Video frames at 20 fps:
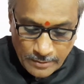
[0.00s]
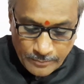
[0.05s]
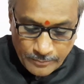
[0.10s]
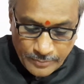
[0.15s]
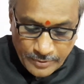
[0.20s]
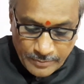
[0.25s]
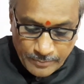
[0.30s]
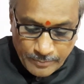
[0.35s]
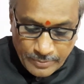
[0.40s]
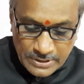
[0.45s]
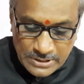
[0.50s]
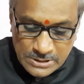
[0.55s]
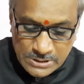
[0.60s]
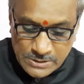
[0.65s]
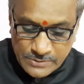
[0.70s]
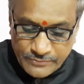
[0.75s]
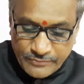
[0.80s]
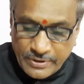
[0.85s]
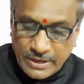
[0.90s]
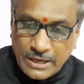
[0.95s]
people
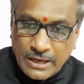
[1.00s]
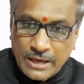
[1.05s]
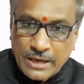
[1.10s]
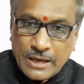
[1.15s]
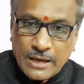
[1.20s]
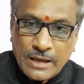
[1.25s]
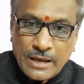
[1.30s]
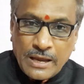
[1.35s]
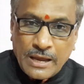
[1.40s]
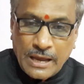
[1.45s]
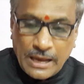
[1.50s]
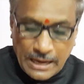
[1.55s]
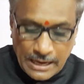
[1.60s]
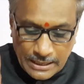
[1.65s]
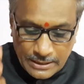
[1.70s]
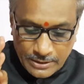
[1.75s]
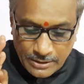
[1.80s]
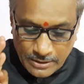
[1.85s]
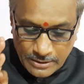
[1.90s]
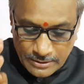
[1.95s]
speaking
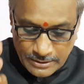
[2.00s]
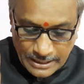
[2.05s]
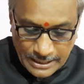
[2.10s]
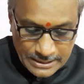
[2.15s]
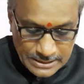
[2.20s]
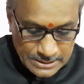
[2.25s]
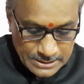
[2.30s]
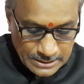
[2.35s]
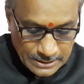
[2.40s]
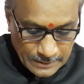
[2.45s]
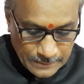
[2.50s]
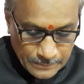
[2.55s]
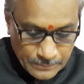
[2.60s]
and writing.